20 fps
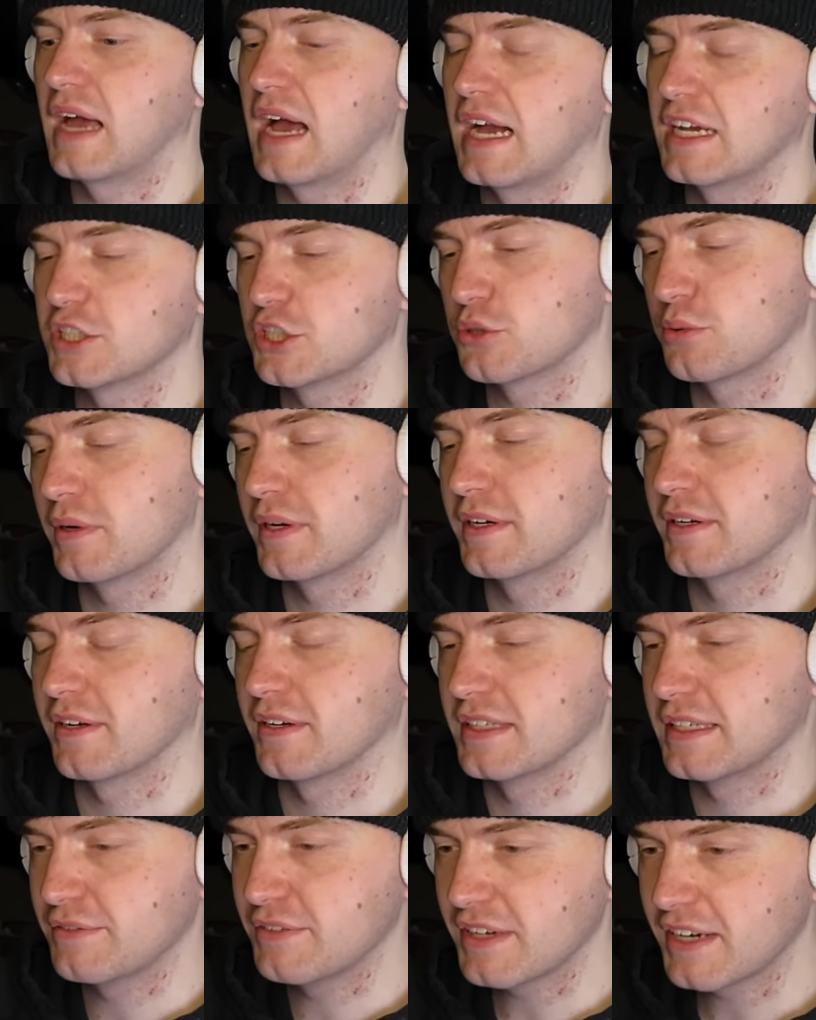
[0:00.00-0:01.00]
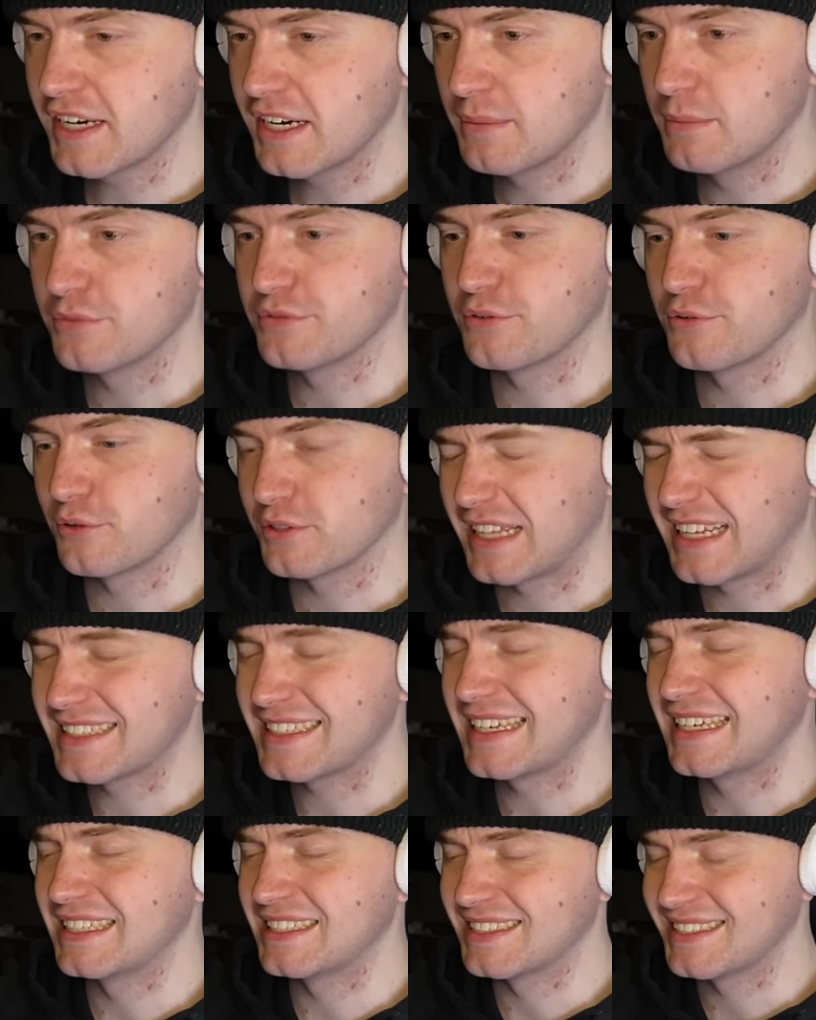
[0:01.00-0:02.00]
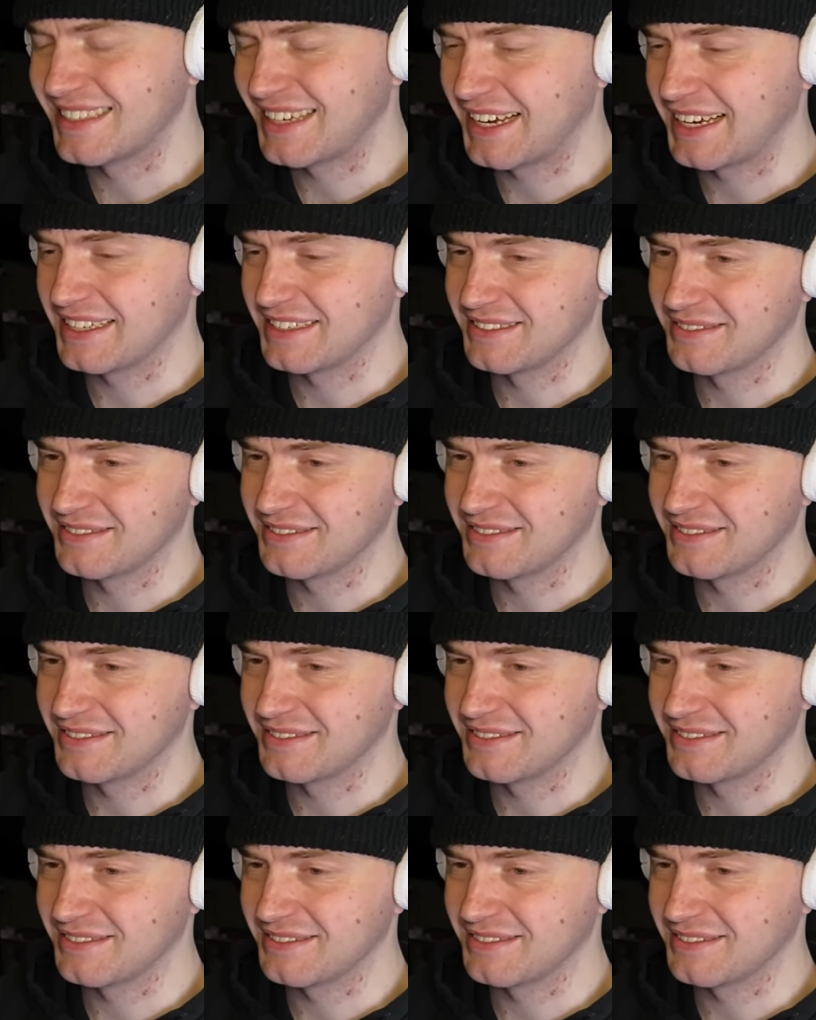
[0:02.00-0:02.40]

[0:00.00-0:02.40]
I swear to God, if they're gonna move the rock, that's insane.